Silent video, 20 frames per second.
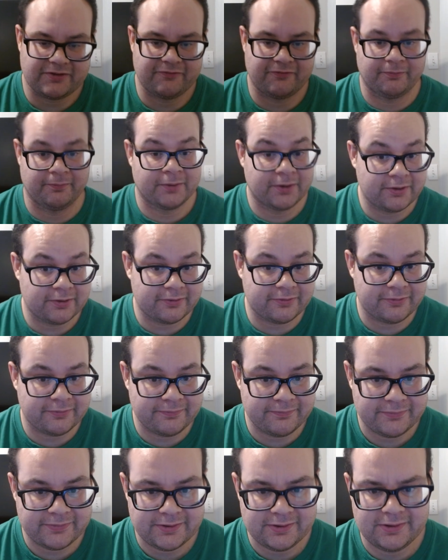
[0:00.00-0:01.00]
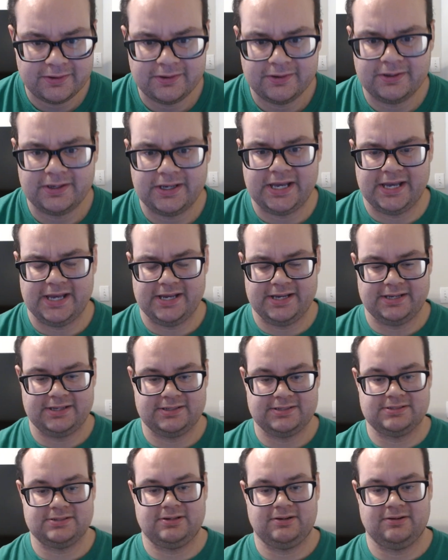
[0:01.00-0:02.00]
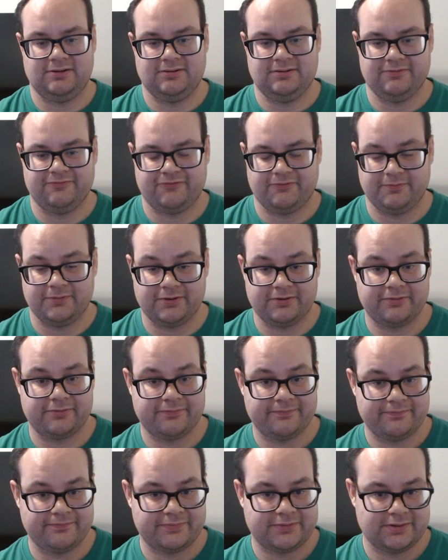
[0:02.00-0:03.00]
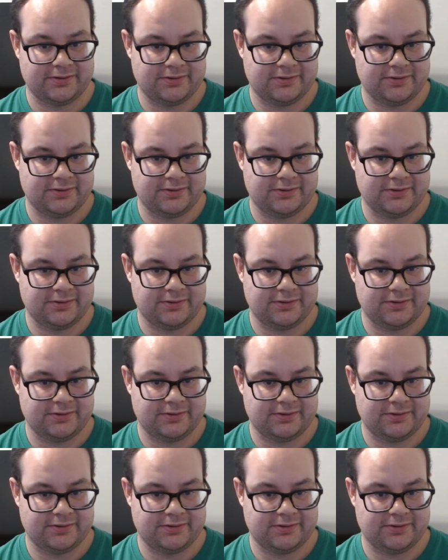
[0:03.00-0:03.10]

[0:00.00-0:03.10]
for murder and for murder,